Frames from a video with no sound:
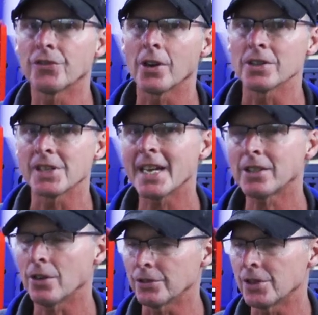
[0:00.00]
as far as
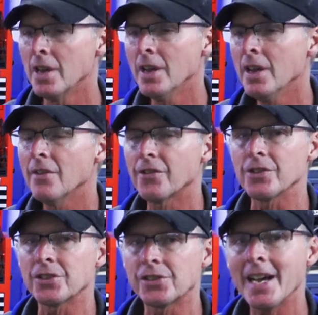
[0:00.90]
that goes. For
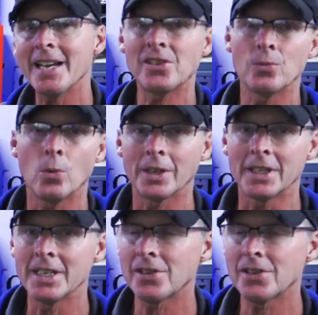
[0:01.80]
the size and what it